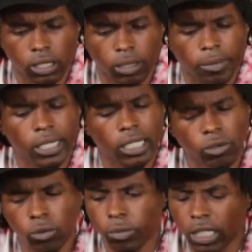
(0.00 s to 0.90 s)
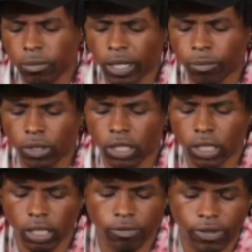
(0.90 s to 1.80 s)
But it was me, my brother,
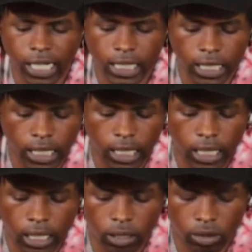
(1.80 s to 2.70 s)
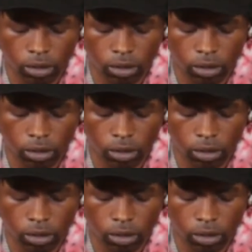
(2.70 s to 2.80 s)
and Bashay, and